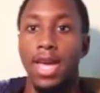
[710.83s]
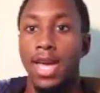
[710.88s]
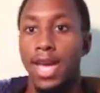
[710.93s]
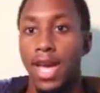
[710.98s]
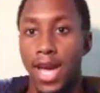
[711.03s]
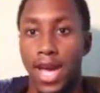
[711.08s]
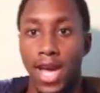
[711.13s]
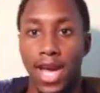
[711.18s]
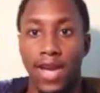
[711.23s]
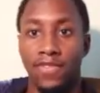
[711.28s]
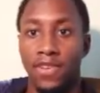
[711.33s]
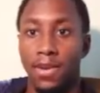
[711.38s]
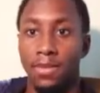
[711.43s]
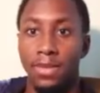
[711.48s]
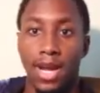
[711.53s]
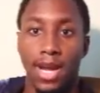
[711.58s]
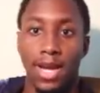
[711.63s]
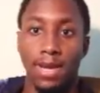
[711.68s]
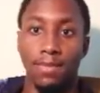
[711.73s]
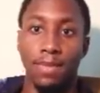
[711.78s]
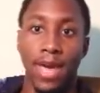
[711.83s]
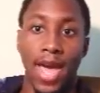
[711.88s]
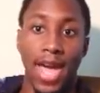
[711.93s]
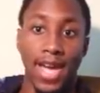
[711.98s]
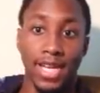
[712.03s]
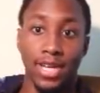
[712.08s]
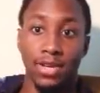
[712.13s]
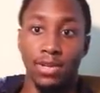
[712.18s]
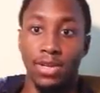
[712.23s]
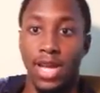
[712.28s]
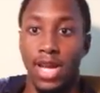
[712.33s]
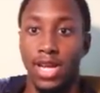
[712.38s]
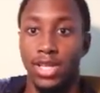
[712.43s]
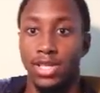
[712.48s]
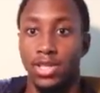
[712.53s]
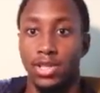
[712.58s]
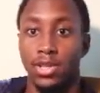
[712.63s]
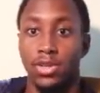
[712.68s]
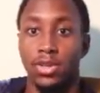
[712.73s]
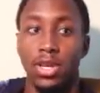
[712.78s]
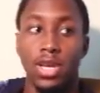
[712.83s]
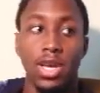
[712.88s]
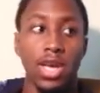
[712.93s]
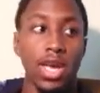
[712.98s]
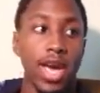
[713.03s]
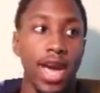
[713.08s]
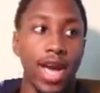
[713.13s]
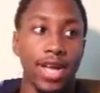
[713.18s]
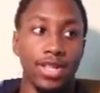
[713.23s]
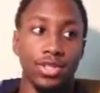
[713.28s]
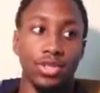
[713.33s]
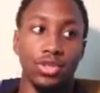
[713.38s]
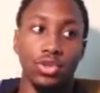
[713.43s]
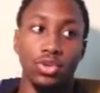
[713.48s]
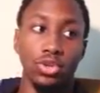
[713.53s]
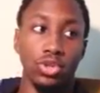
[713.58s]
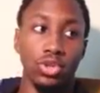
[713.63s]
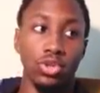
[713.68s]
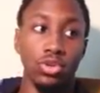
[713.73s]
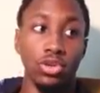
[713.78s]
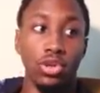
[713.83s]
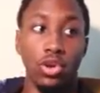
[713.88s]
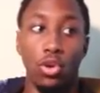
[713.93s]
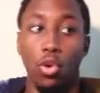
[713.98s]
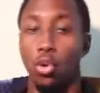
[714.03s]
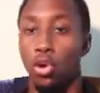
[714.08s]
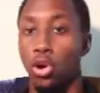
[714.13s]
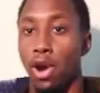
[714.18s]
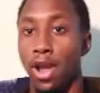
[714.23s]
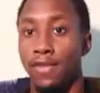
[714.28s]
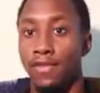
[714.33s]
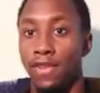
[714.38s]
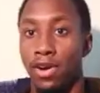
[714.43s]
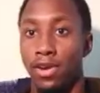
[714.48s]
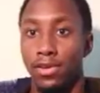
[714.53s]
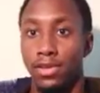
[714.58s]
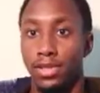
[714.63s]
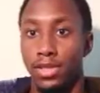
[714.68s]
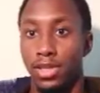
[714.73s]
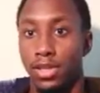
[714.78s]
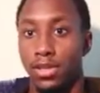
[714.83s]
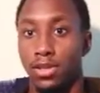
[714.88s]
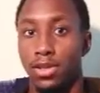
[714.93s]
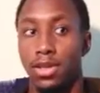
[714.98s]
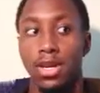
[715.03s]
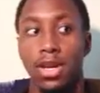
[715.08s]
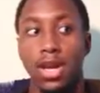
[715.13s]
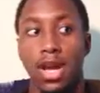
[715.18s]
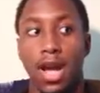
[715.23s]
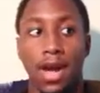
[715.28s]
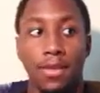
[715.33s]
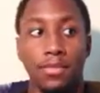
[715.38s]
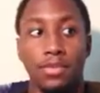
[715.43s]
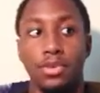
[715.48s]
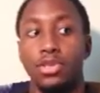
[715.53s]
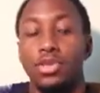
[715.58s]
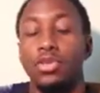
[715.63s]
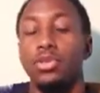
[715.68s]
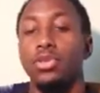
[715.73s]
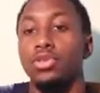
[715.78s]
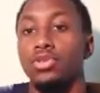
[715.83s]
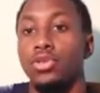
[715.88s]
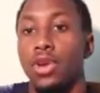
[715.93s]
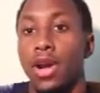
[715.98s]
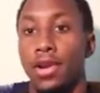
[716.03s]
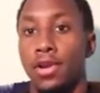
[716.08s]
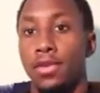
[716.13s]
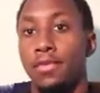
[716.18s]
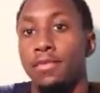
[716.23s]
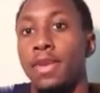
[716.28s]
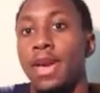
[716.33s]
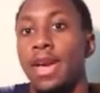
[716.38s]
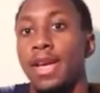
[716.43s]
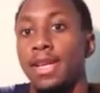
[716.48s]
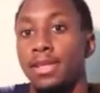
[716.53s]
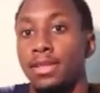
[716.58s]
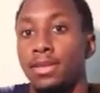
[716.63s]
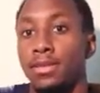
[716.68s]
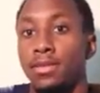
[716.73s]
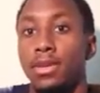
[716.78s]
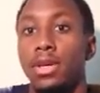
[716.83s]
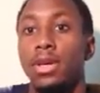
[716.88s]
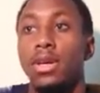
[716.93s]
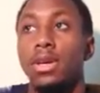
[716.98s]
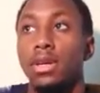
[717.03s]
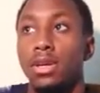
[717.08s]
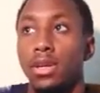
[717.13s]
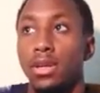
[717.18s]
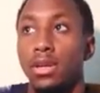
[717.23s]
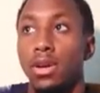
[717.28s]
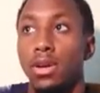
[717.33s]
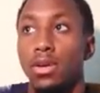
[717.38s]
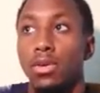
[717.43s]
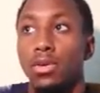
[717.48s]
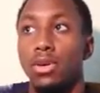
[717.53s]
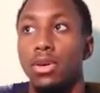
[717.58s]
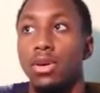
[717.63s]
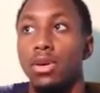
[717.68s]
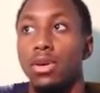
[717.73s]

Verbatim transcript: hey, if I'm not back here next year as a school student or a volunteer, I want you to try your best to, you know,